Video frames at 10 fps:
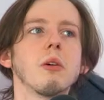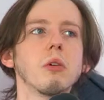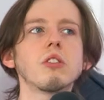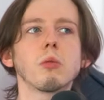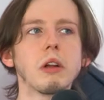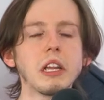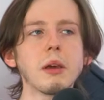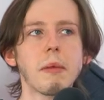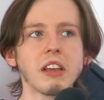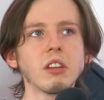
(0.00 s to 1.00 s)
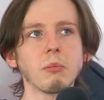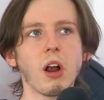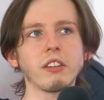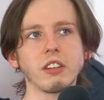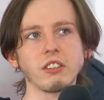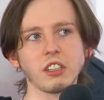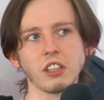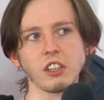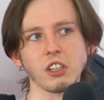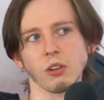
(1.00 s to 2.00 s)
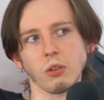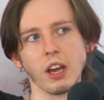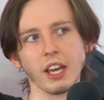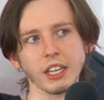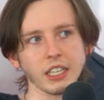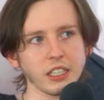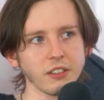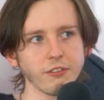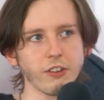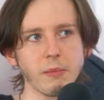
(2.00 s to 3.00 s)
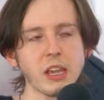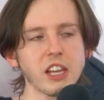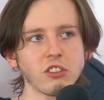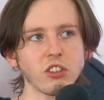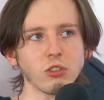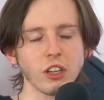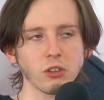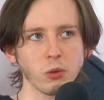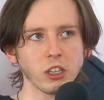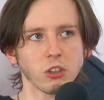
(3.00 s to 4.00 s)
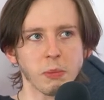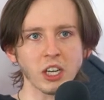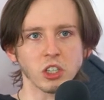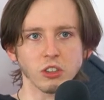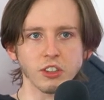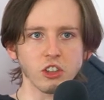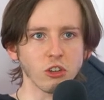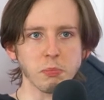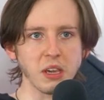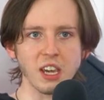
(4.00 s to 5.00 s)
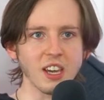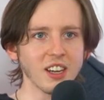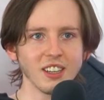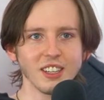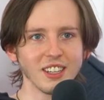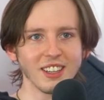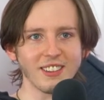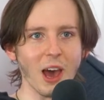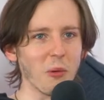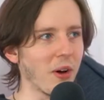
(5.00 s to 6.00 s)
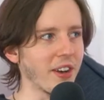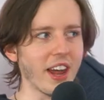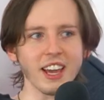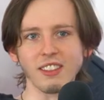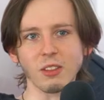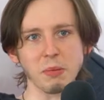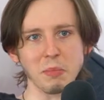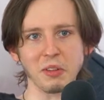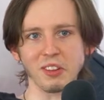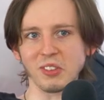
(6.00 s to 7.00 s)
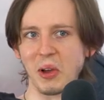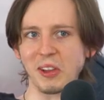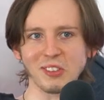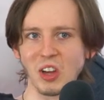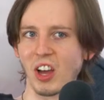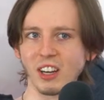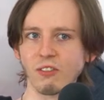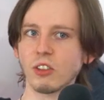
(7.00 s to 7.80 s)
was a really amazing process to get to do, and for me, it's just it's really special to just be that one night, the people that saw it saw it. It